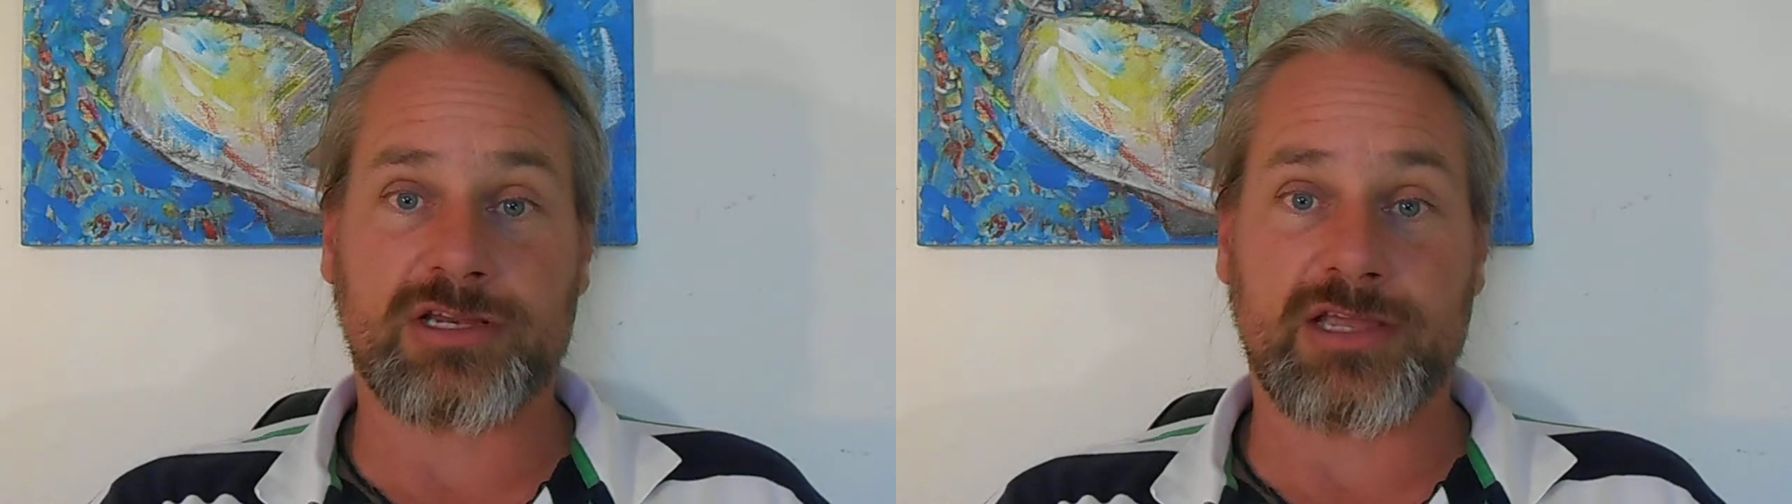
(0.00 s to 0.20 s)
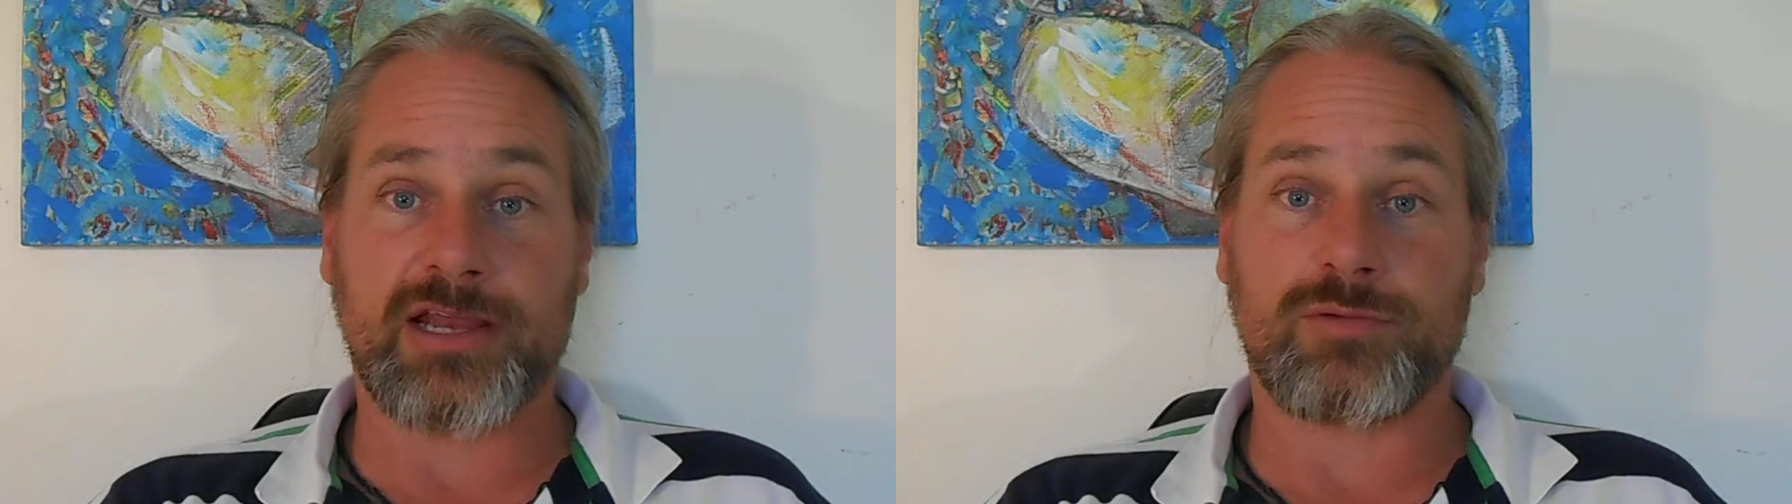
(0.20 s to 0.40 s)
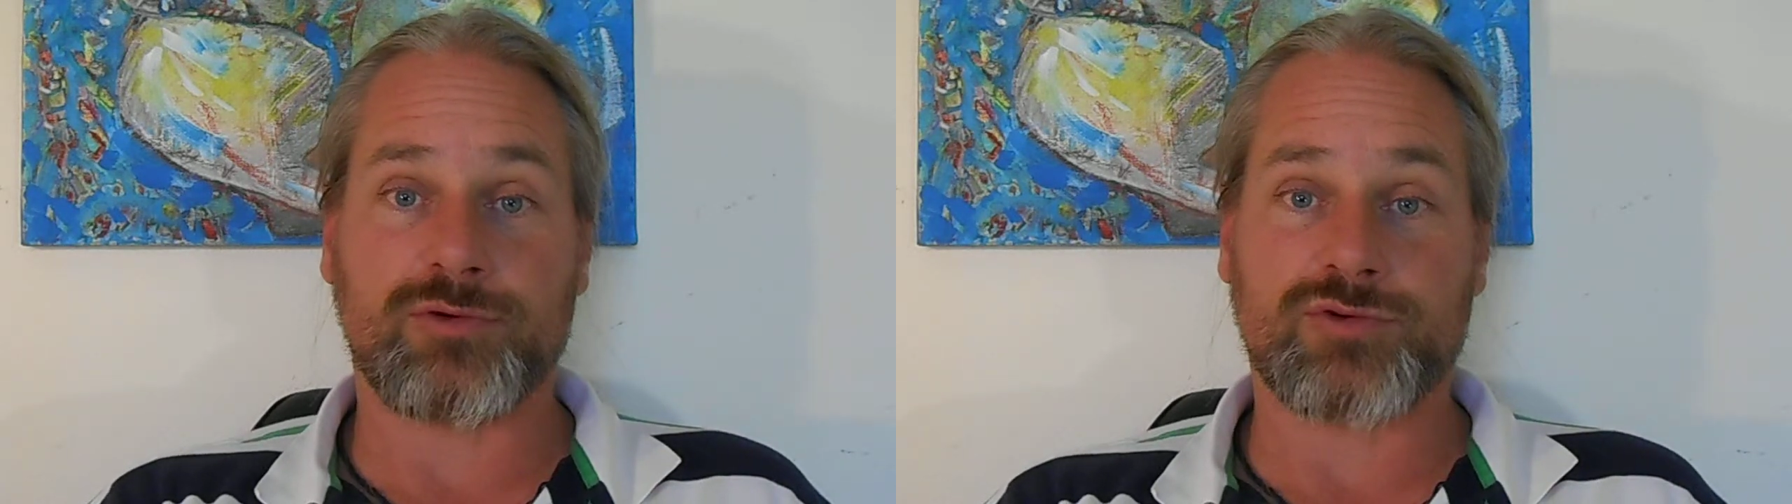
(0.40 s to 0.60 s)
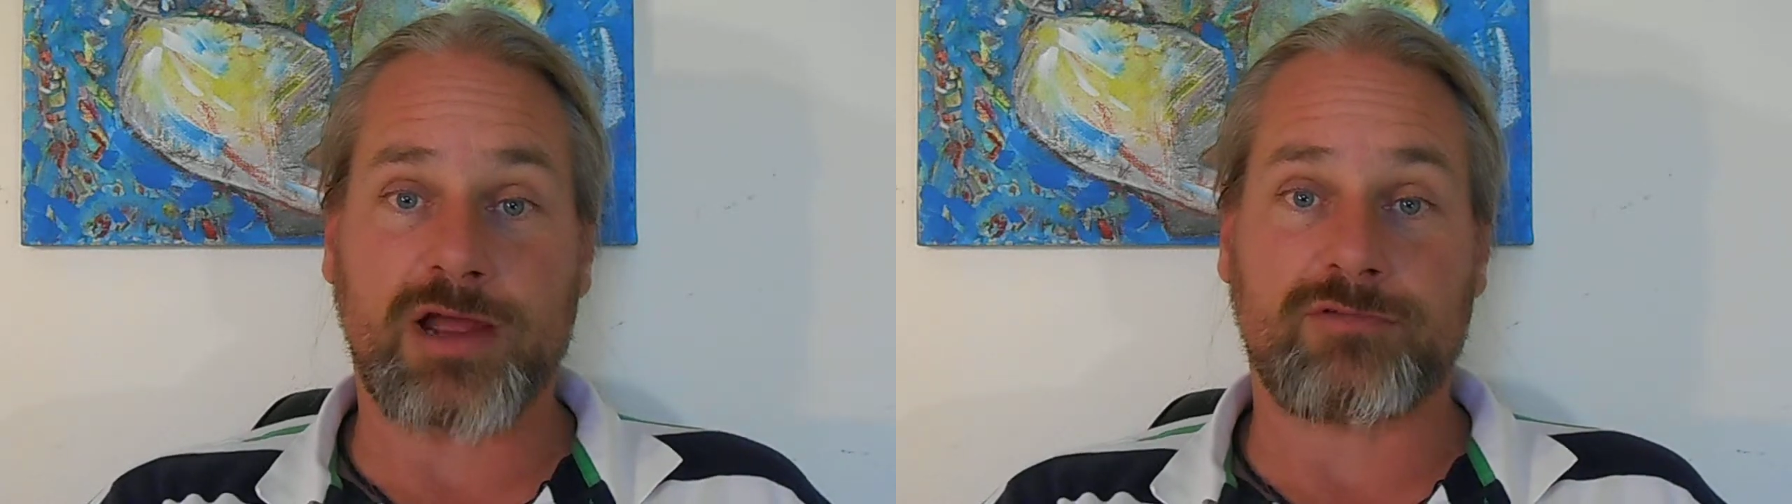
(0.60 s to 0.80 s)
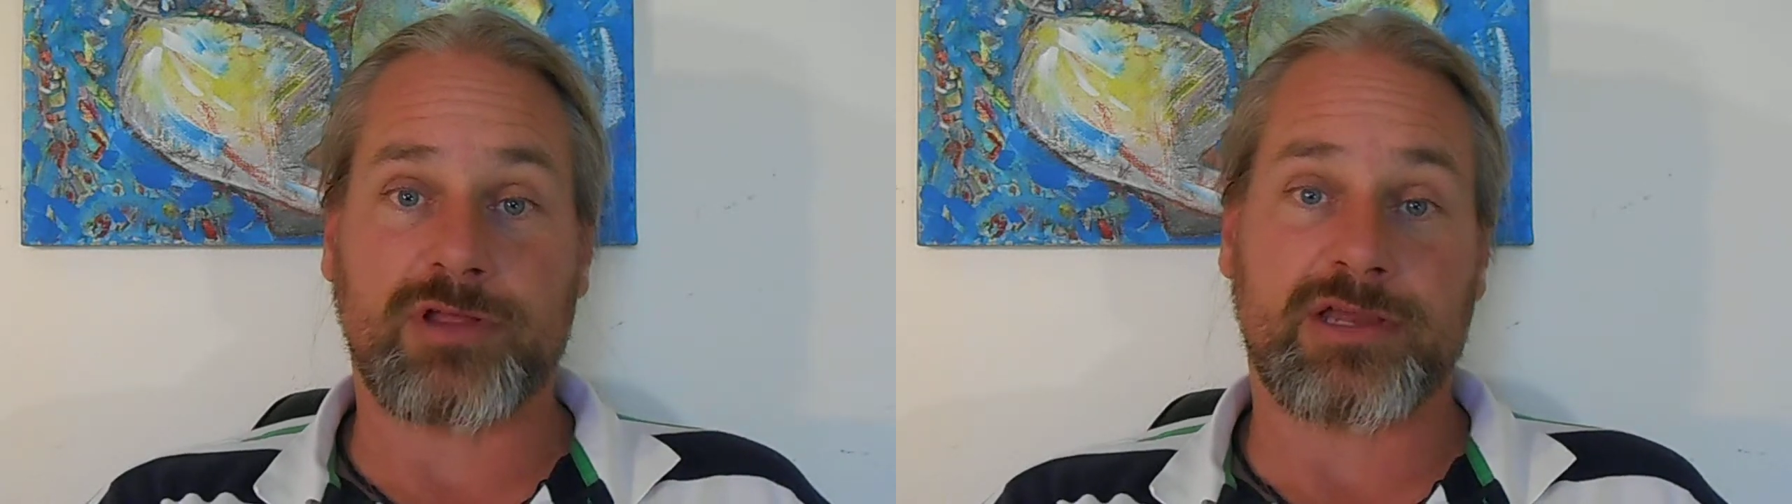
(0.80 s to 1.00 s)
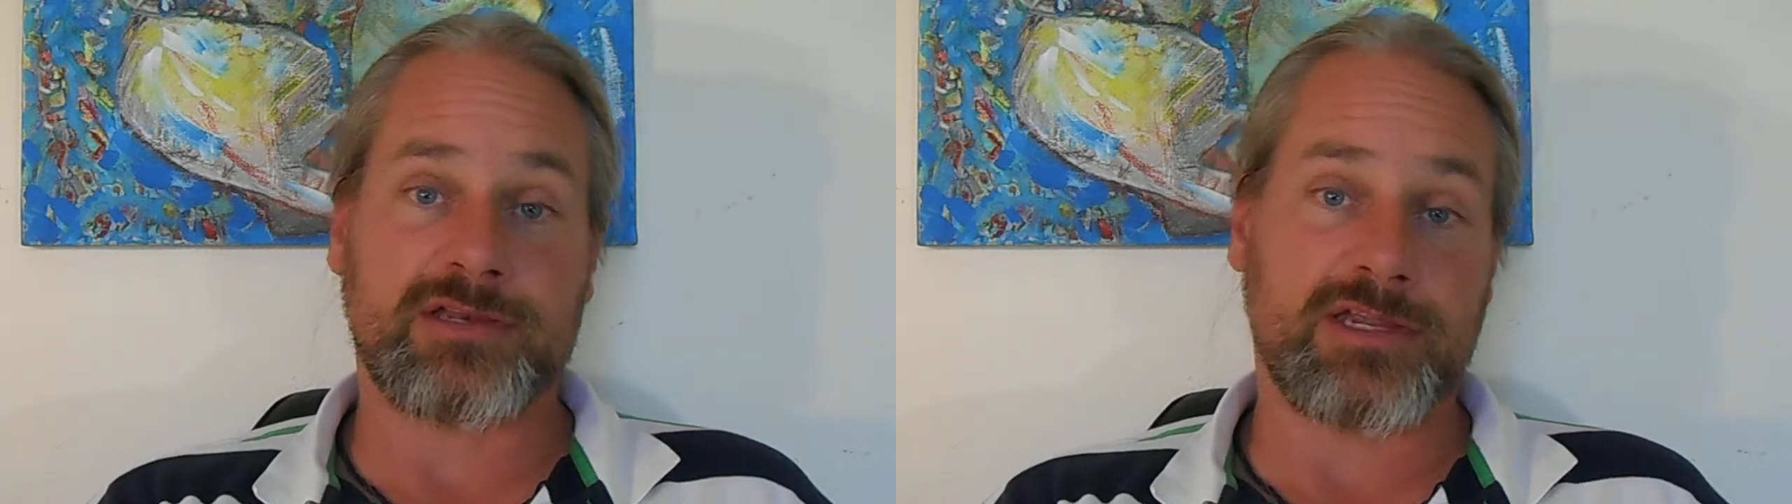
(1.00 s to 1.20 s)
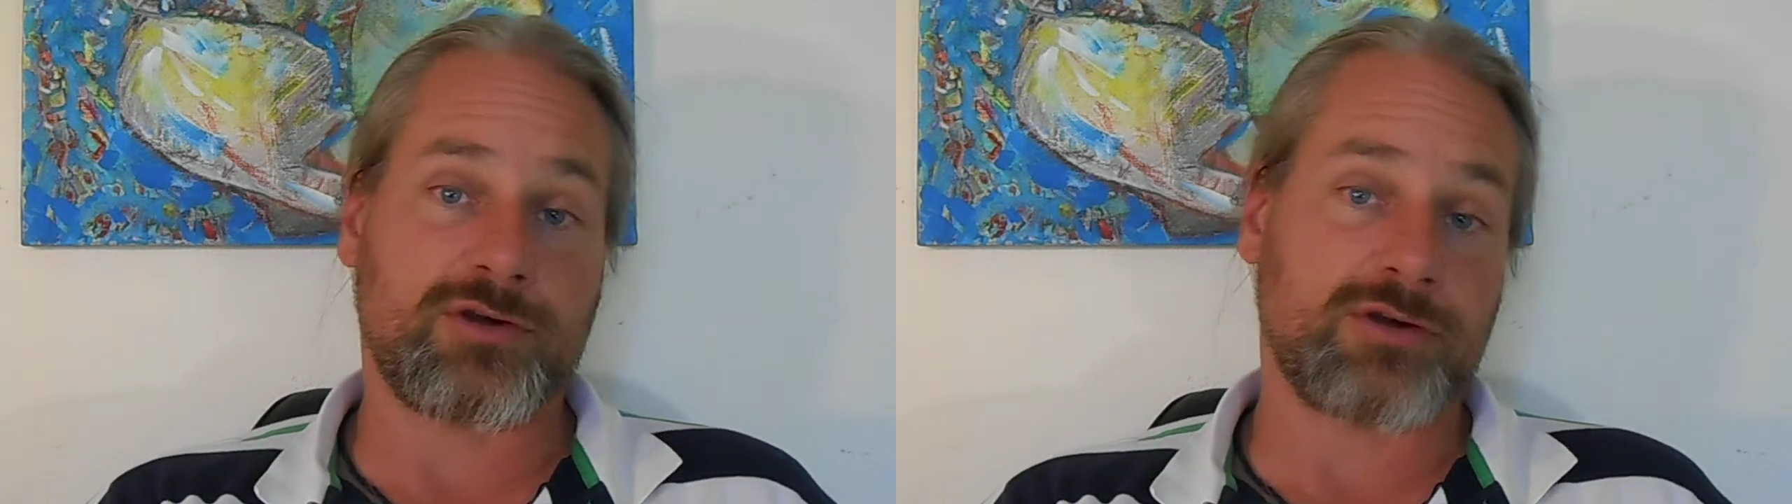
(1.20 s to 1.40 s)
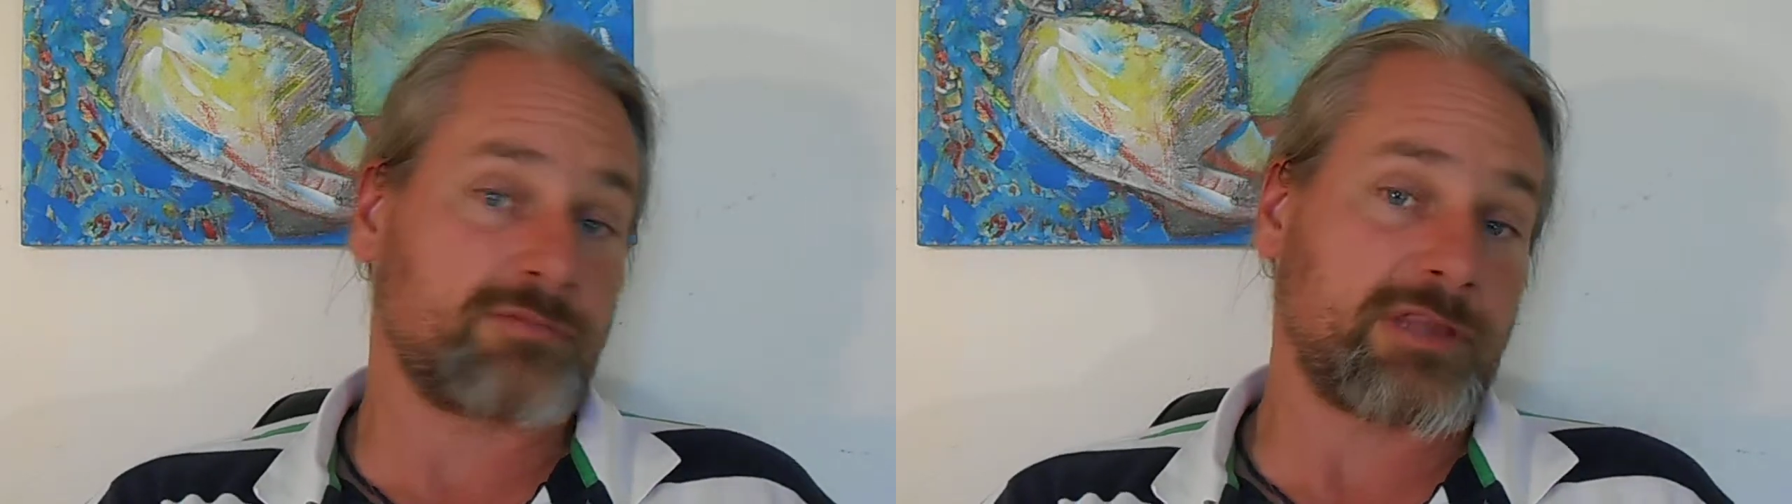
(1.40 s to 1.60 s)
and yet it will travel at near